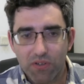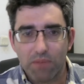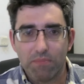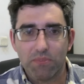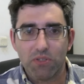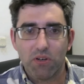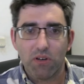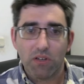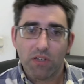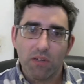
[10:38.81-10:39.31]
I'm
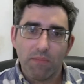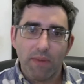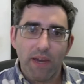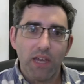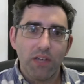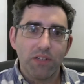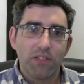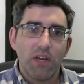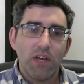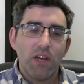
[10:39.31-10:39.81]
talking
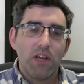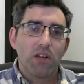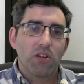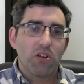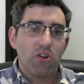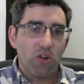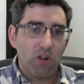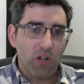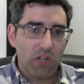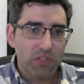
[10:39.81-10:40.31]
about
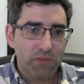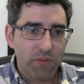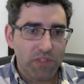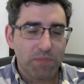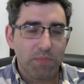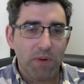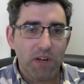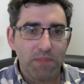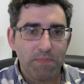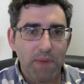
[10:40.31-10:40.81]
calls
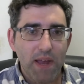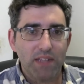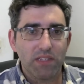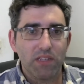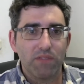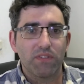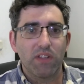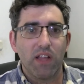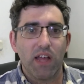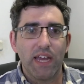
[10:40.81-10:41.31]
with
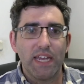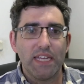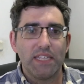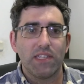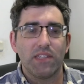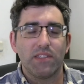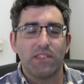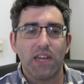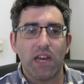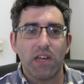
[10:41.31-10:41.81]
prospective
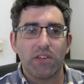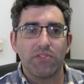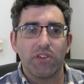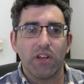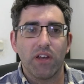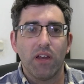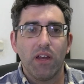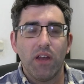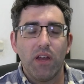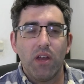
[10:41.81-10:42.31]
clients,
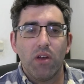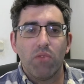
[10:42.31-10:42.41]
etc.